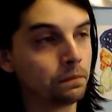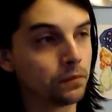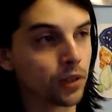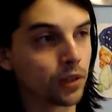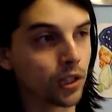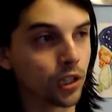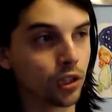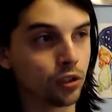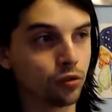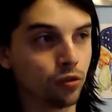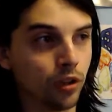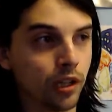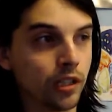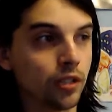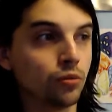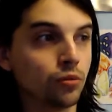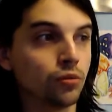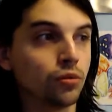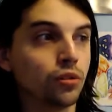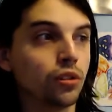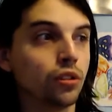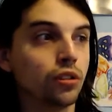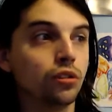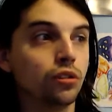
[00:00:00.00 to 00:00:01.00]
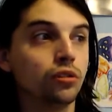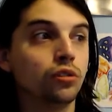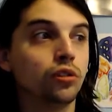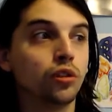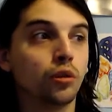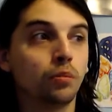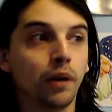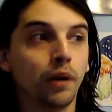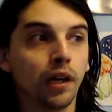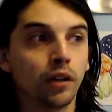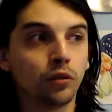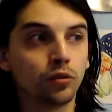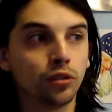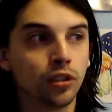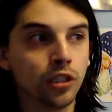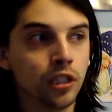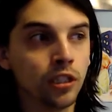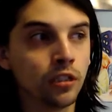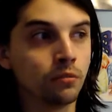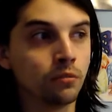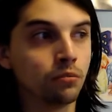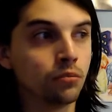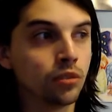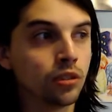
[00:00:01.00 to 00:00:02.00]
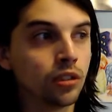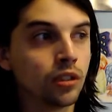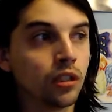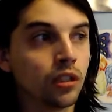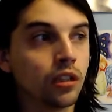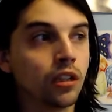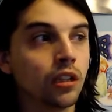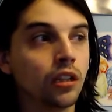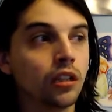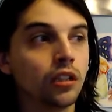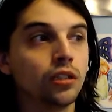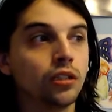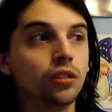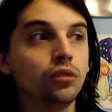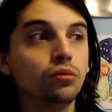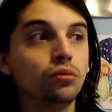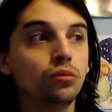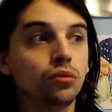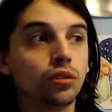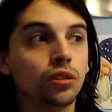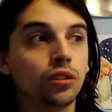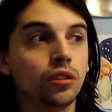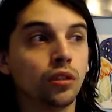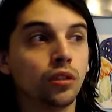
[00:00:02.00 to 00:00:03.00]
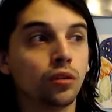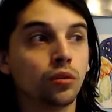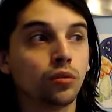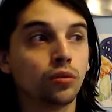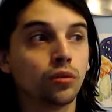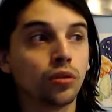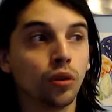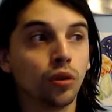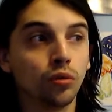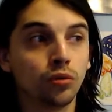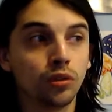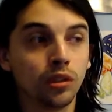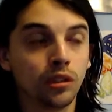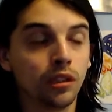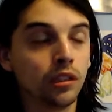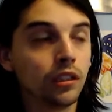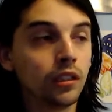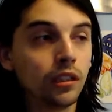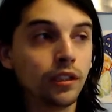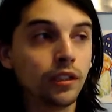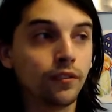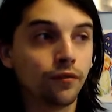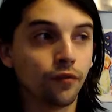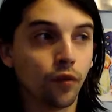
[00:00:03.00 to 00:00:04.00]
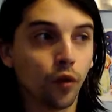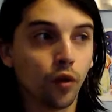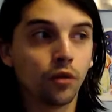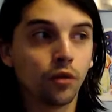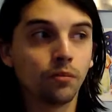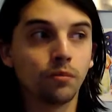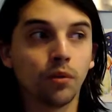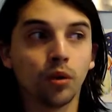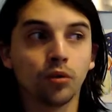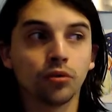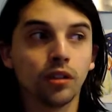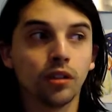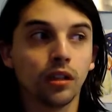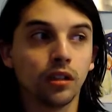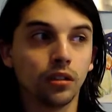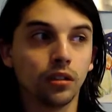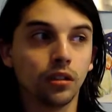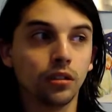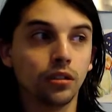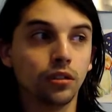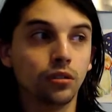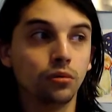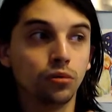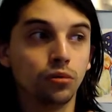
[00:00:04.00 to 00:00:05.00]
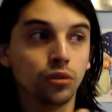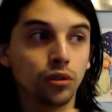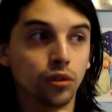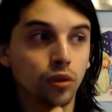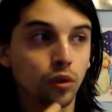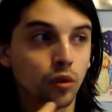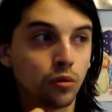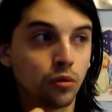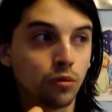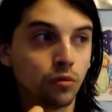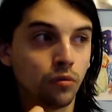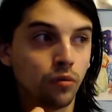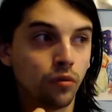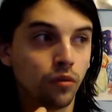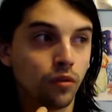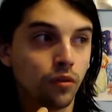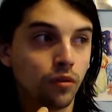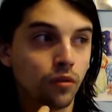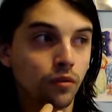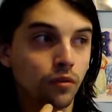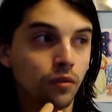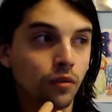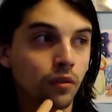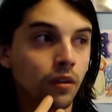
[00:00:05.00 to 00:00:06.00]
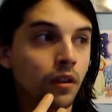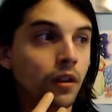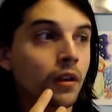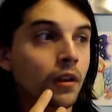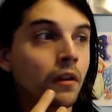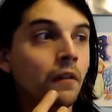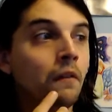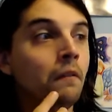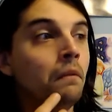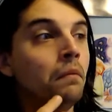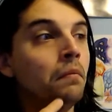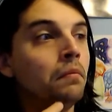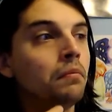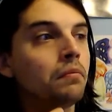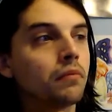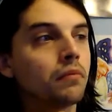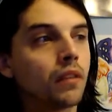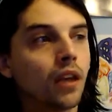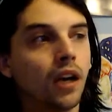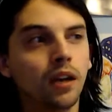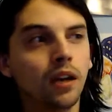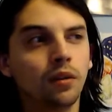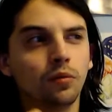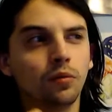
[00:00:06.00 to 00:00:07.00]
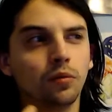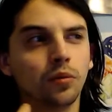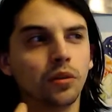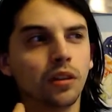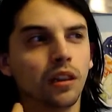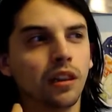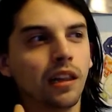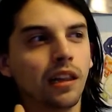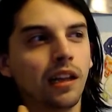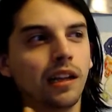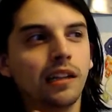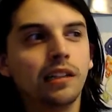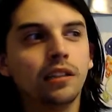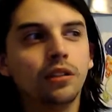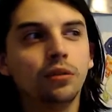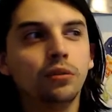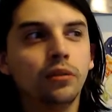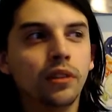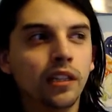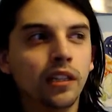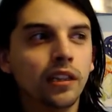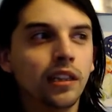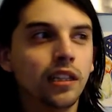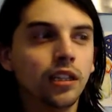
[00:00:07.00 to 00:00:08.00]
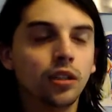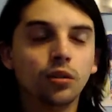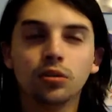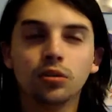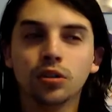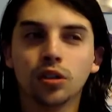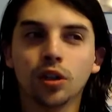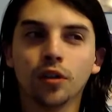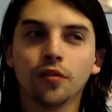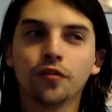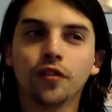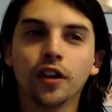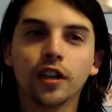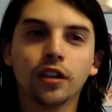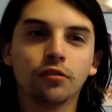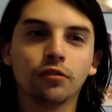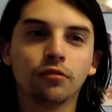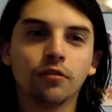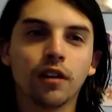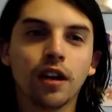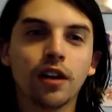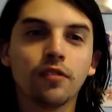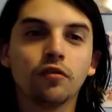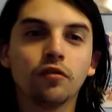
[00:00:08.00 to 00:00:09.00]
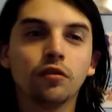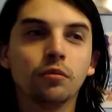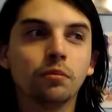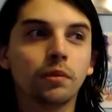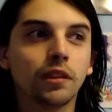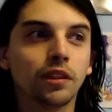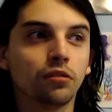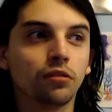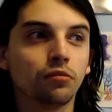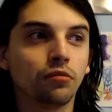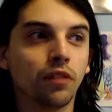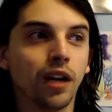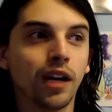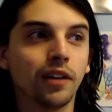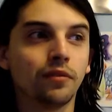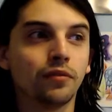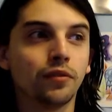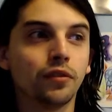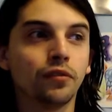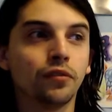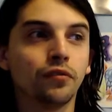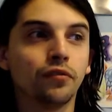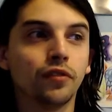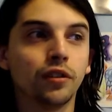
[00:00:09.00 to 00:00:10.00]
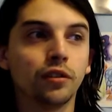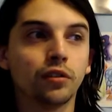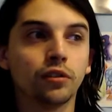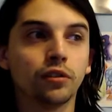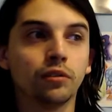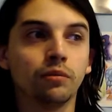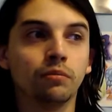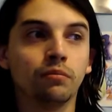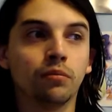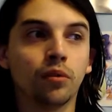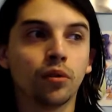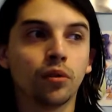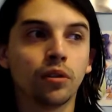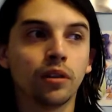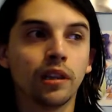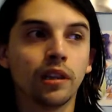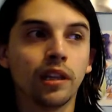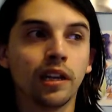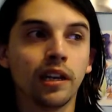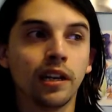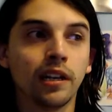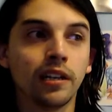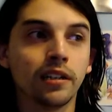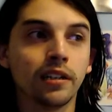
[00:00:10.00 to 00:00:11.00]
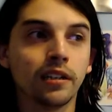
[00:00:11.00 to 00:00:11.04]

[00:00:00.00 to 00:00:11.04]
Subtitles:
trainers, still battle gyms, you still go to the Elite Four most likely, you still, I would like to think that you still fight your rival, but the rival feels more like